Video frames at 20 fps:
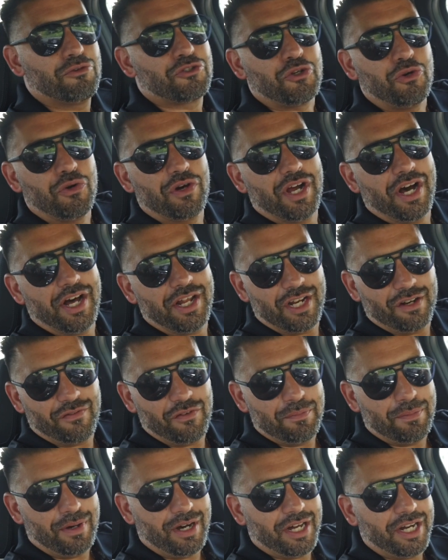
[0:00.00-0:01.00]
What's going on,
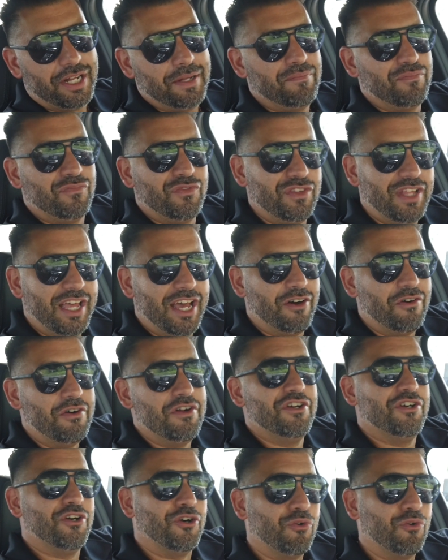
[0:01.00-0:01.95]
everybody? Now,